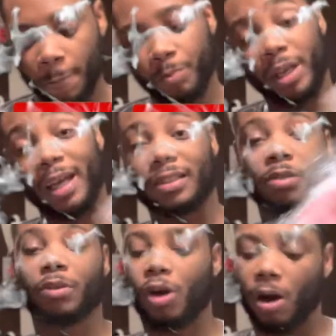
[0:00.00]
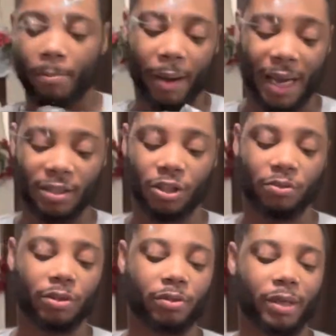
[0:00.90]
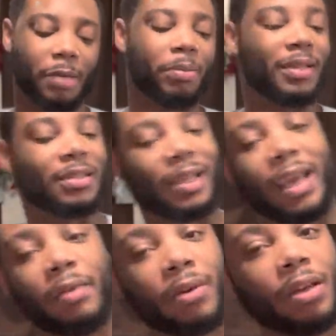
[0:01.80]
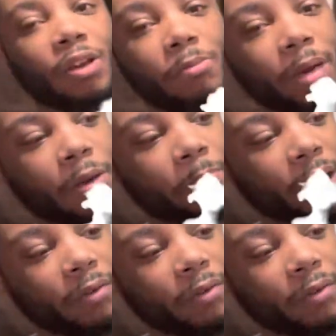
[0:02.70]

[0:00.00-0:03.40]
Yeah, so we're gonna unbox this real quick. And plus, it came with a little metal pick